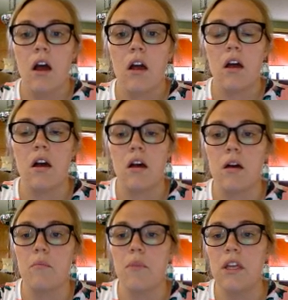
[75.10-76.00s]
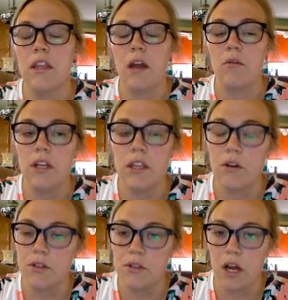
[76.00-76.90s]
In that reading, they
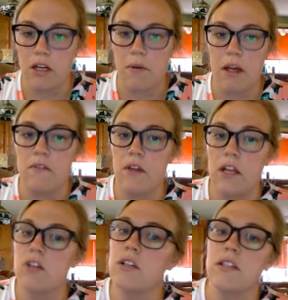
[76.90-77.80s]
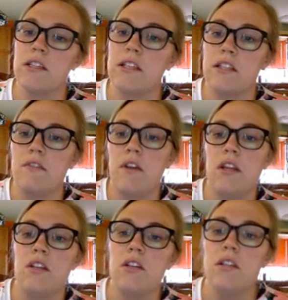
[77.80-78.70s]
also talked about advantages and
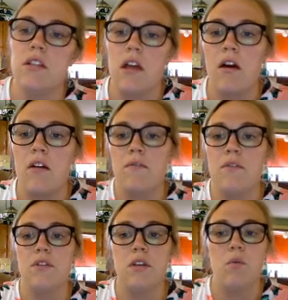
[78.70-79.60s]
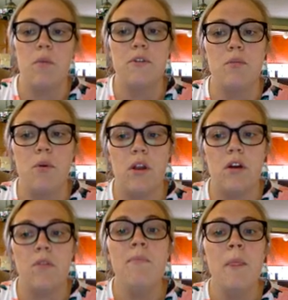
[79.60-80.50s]
disadvantages of using Web 2.0.